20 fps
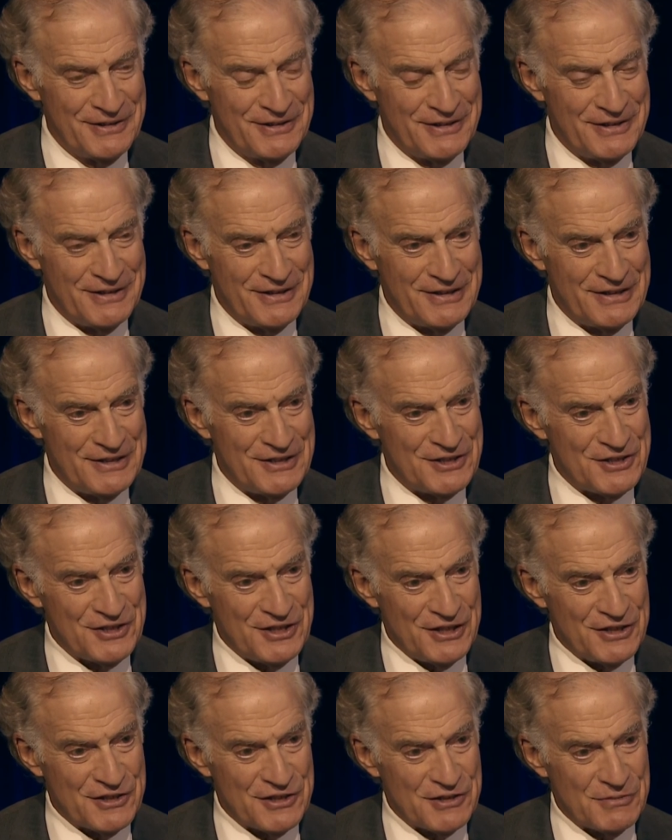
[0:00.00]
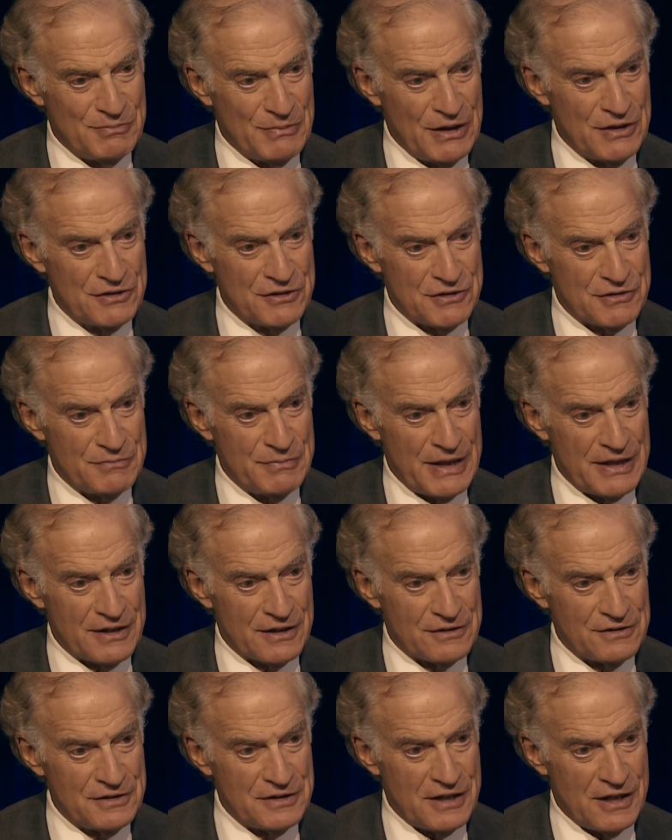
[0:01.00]
Uh, since most
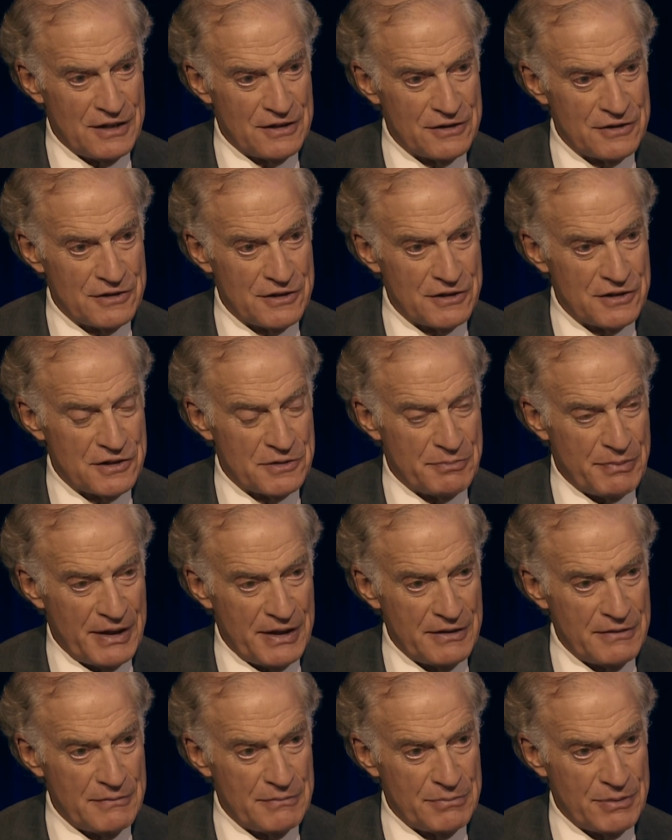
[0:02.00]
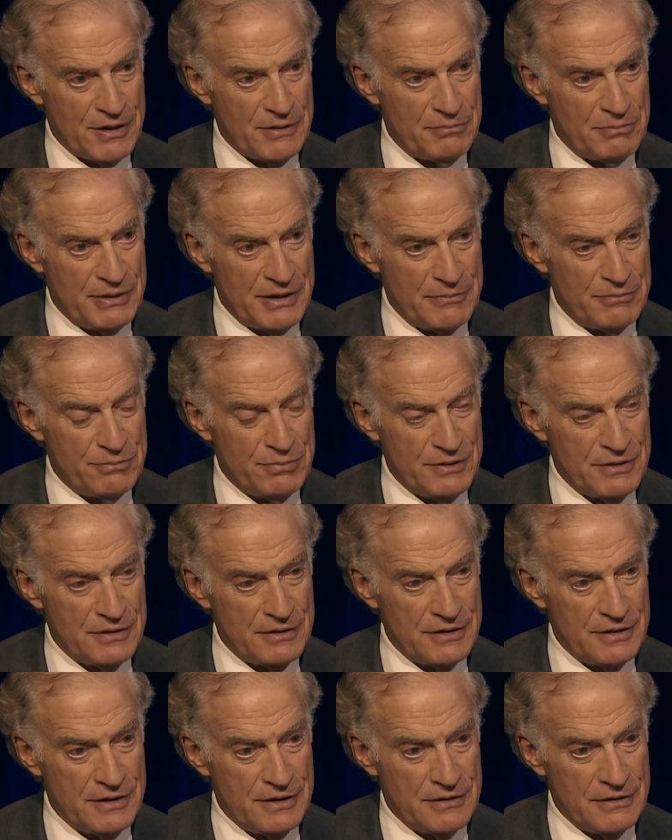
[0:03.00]
medical dollars are spent by people
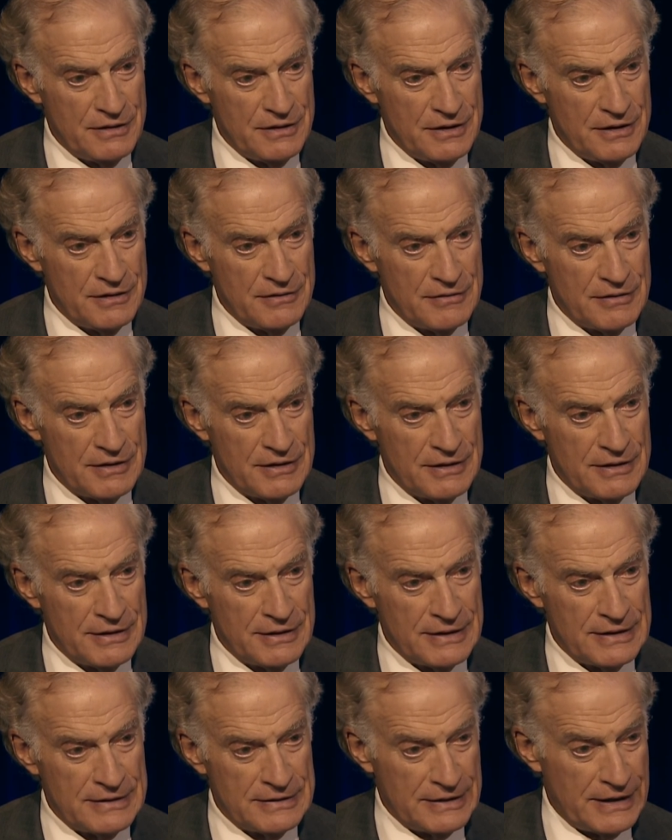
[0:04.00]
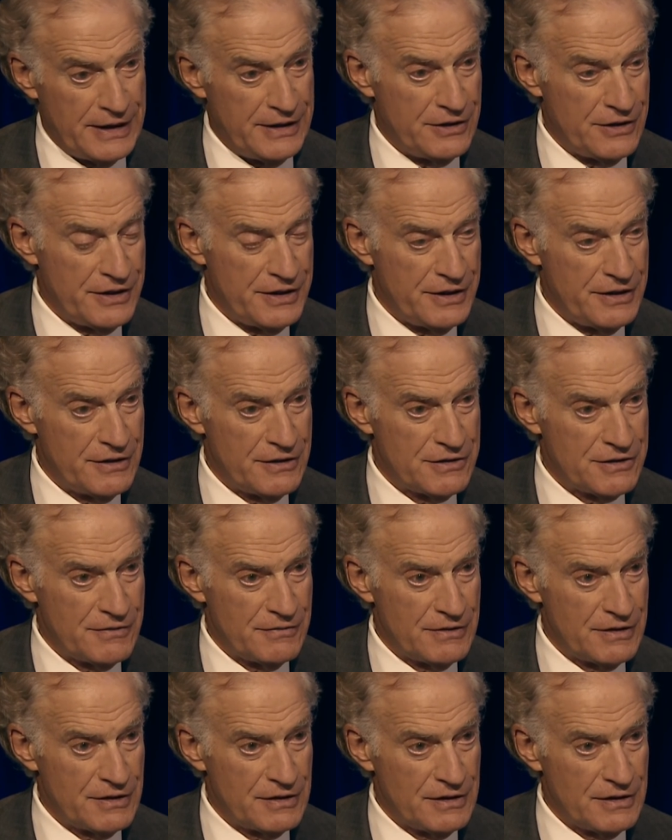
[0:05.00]
in the later years of their